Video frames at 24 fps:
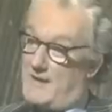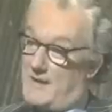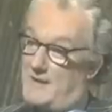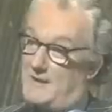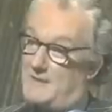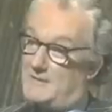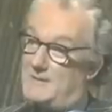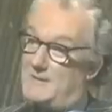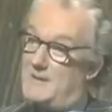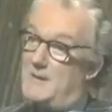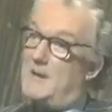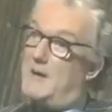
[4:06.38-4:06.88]

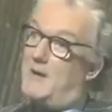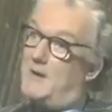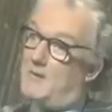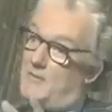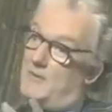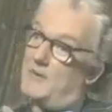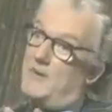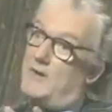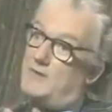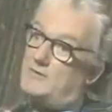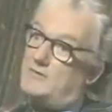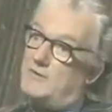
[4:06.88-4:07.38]
it and the
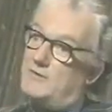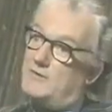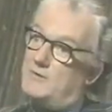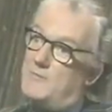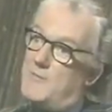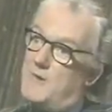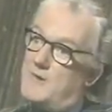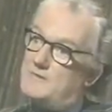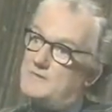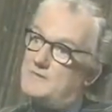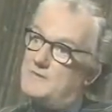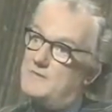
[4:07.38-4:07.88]
logical
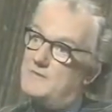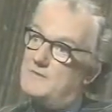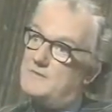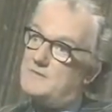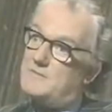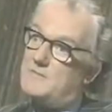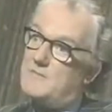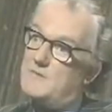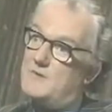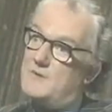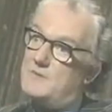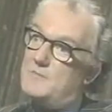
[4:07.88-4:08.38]

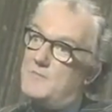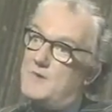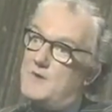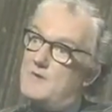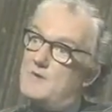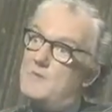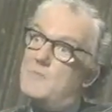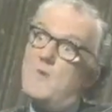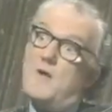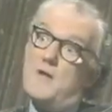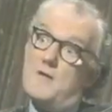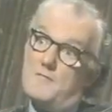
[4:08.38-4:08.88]
positivism that it broke
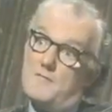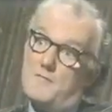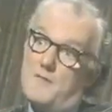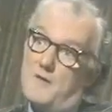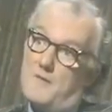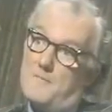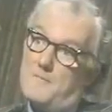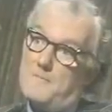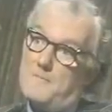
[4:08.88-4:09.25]
away from.